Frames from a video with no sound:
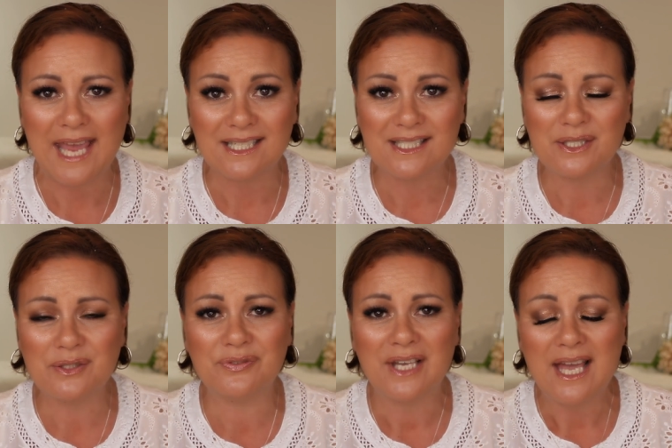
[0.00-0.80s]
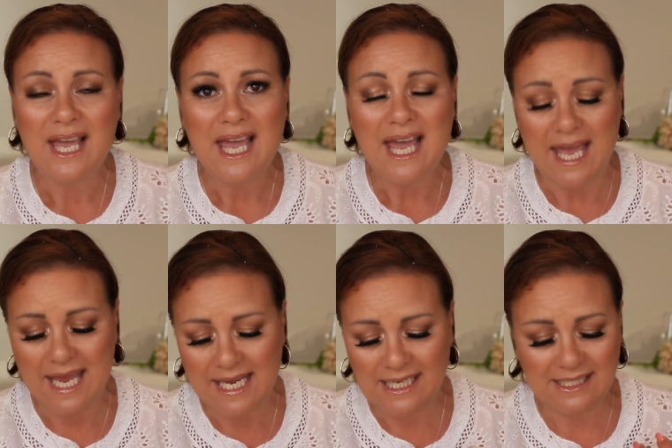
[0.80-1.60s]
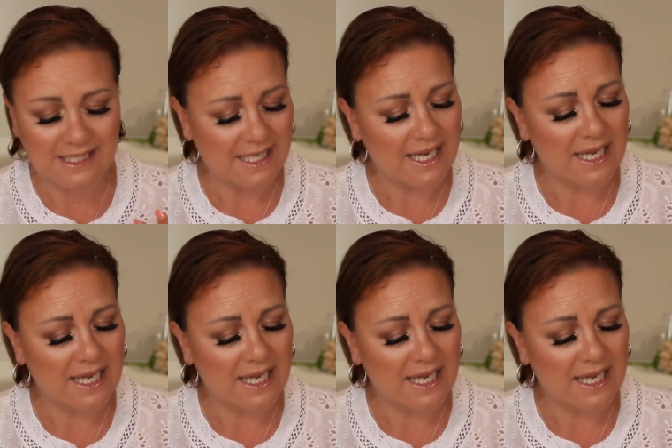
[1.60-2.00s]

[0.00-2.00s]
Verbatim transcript: active. And